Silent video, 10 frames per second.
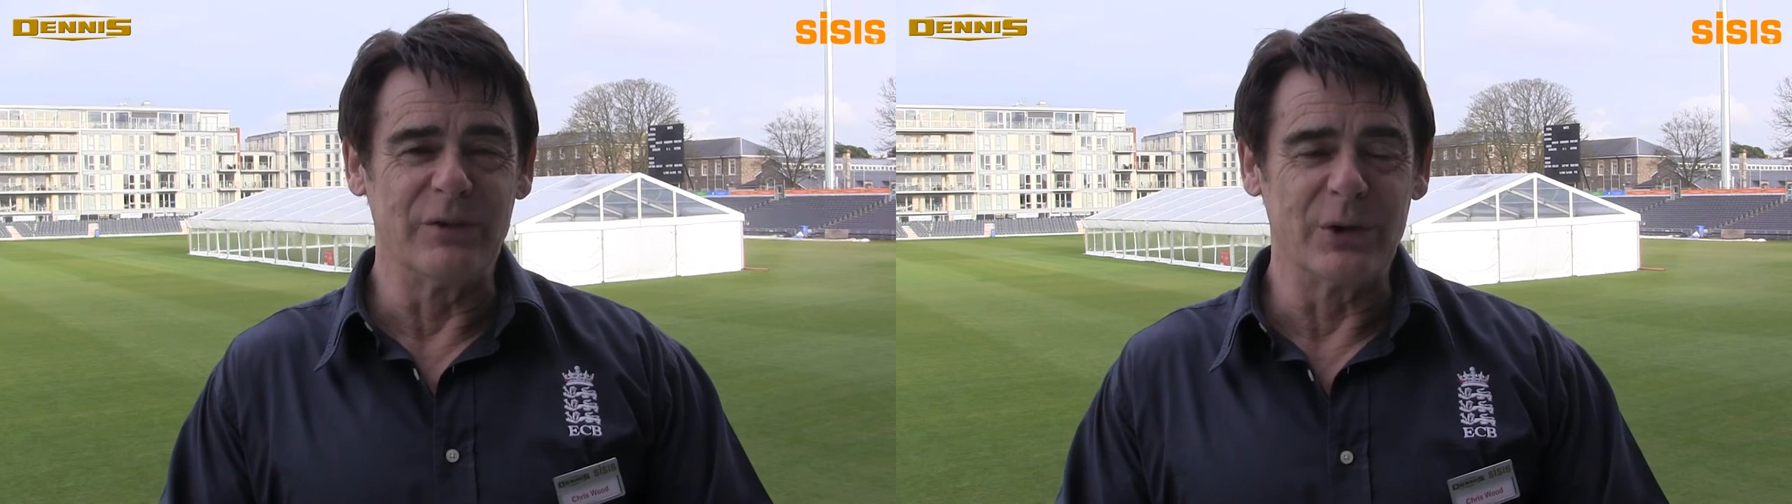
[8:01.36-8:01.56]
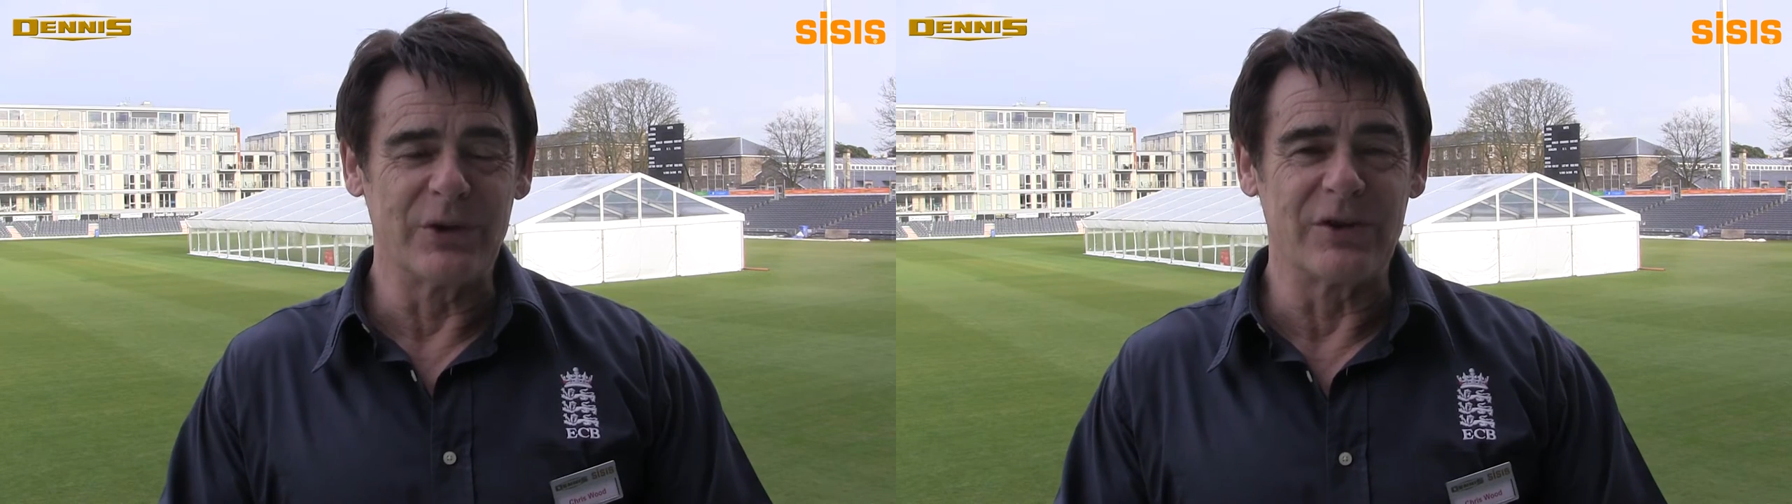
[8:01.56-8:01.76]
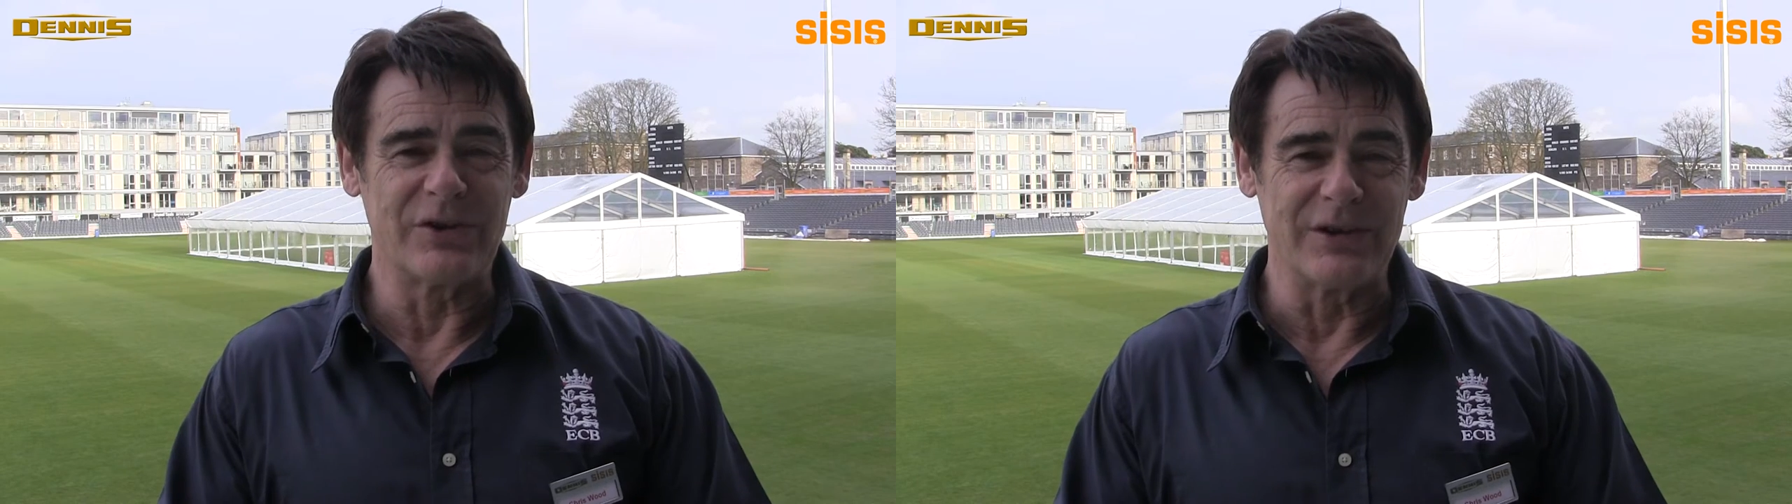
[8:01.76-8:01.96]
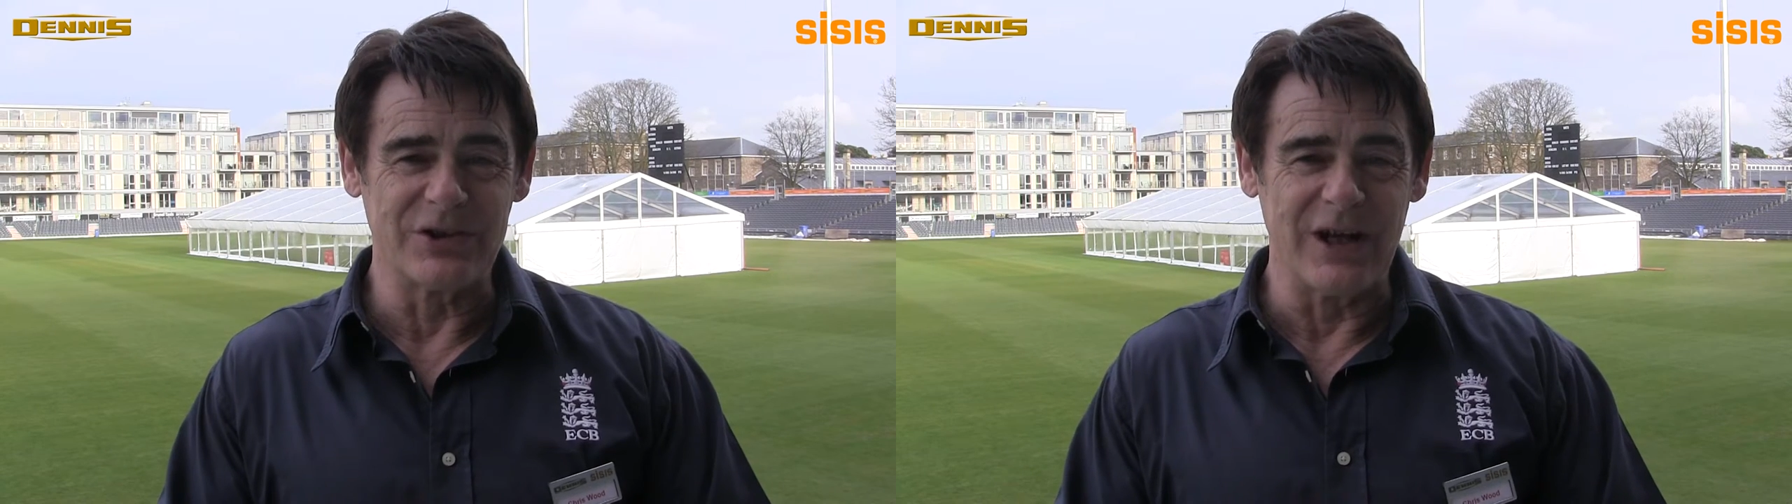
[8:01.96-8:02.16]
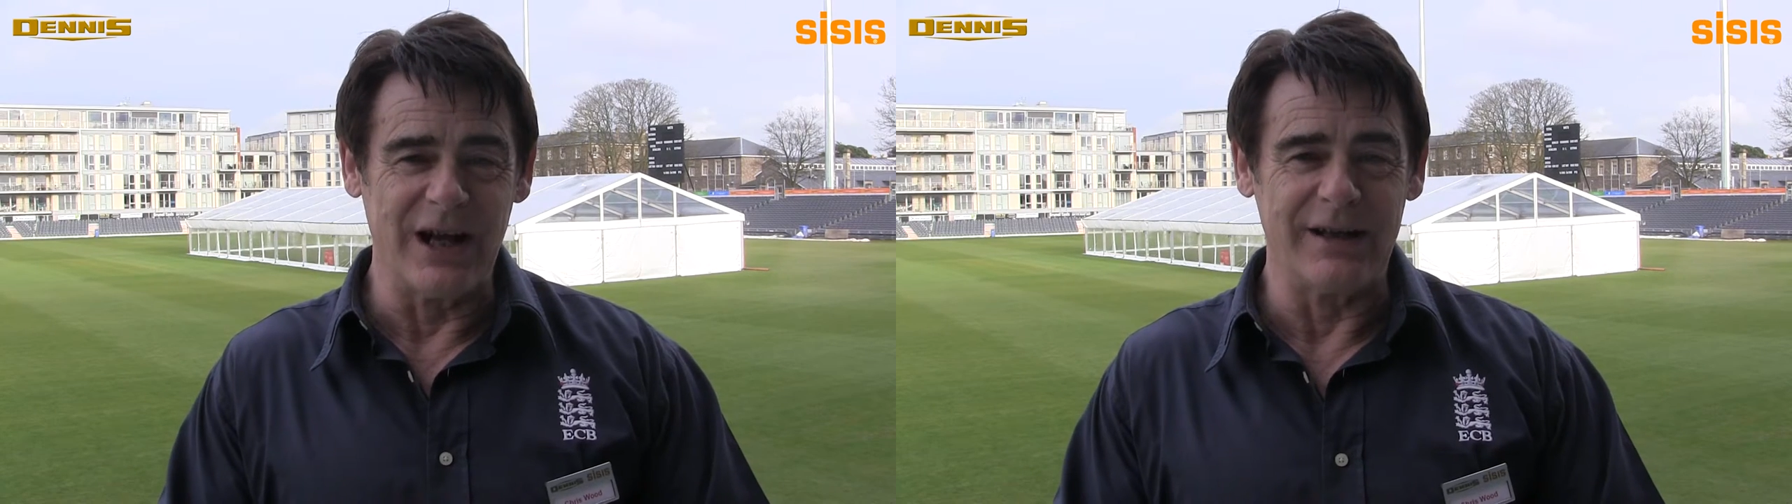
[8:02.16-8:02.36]
forward to the sun
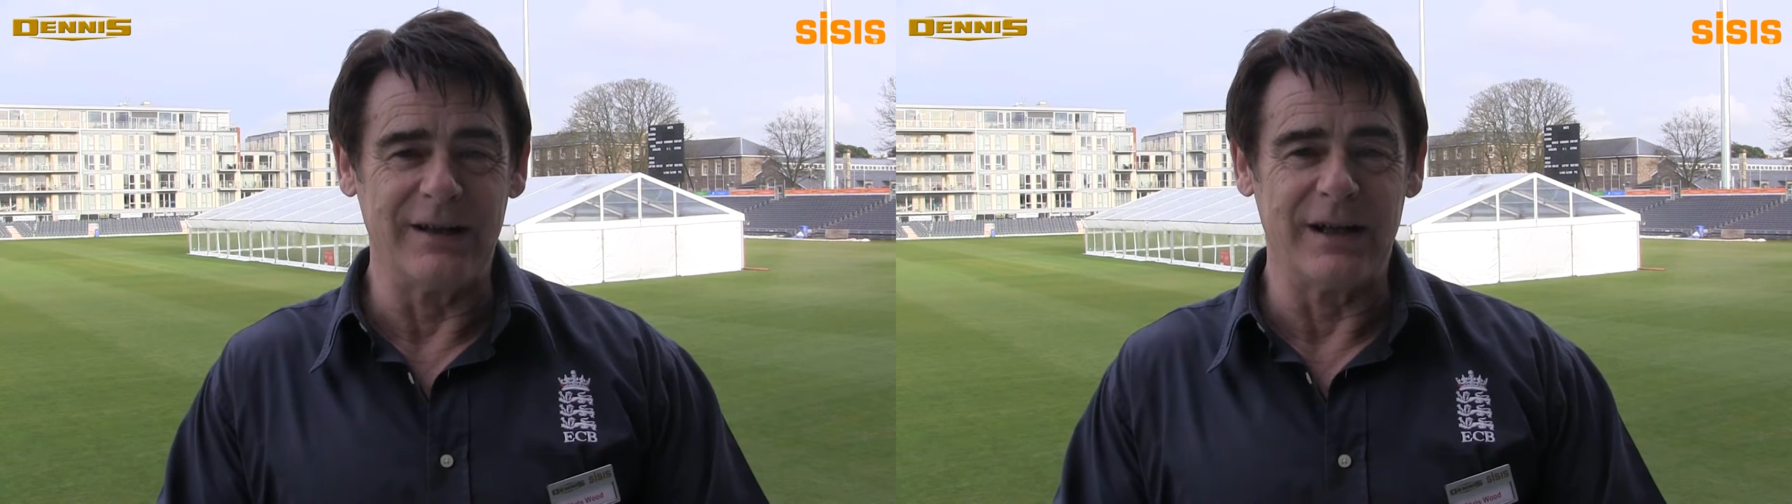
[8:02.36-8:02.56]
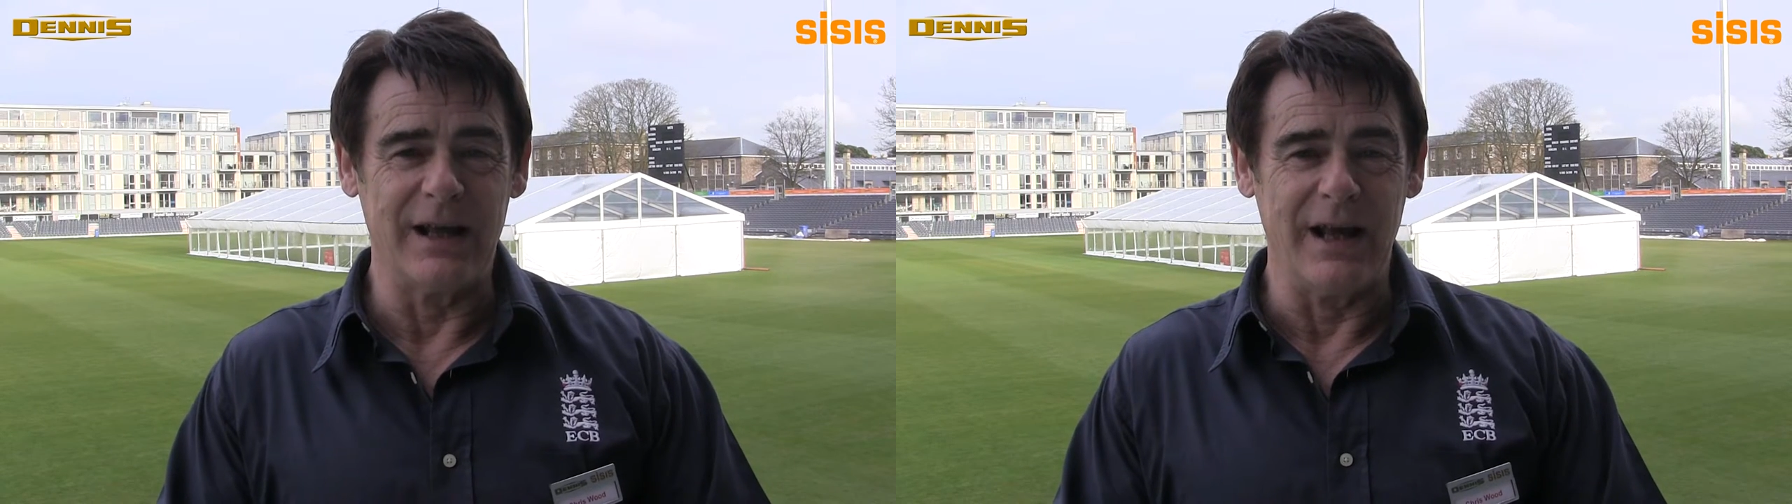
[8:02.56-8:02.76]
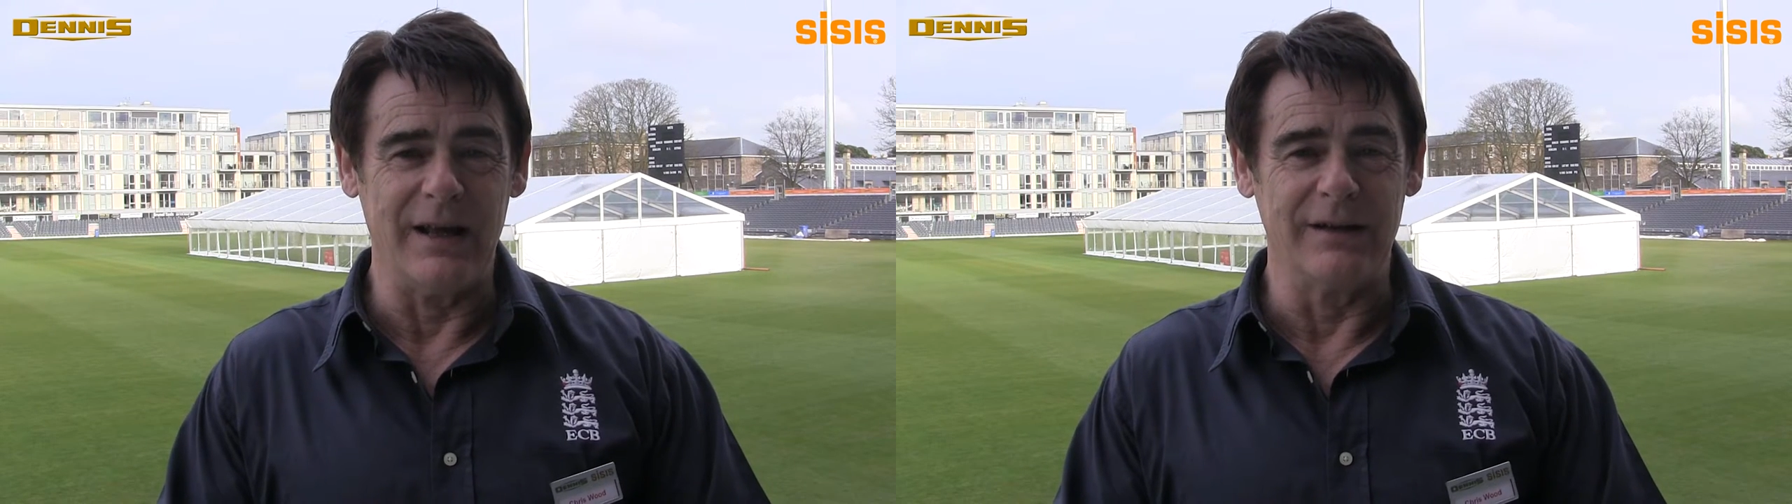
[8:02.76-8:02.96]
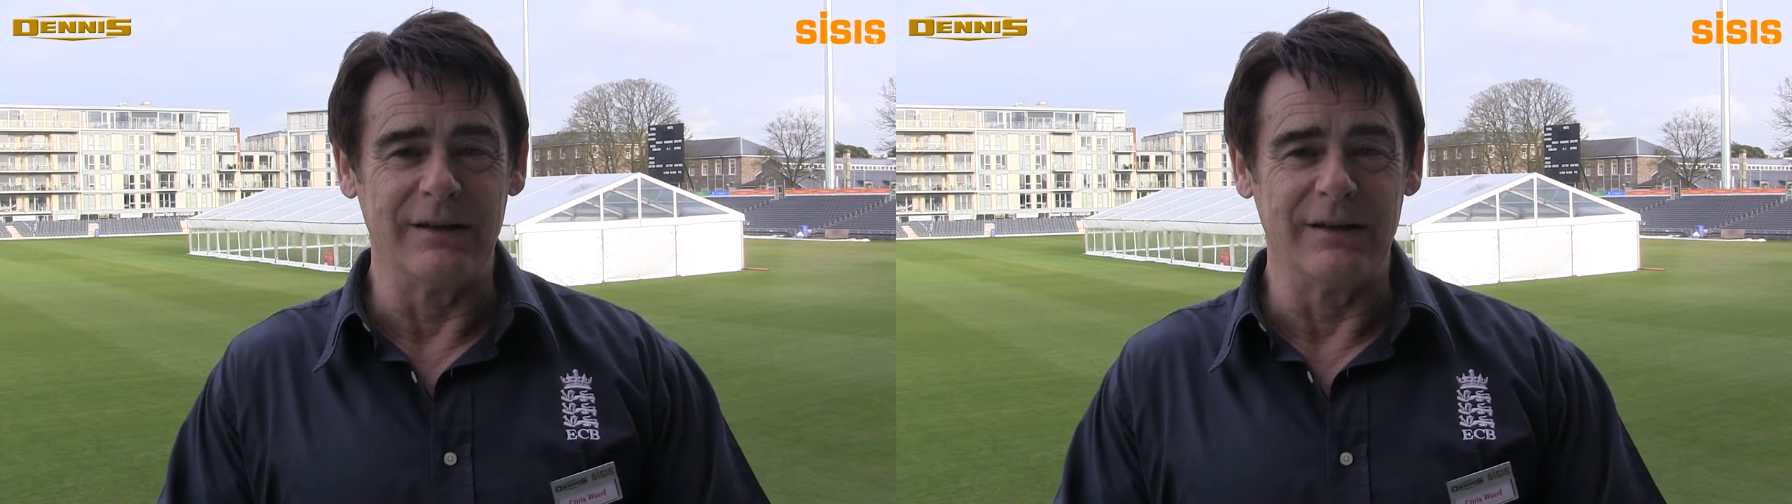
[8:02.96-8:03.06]
shining again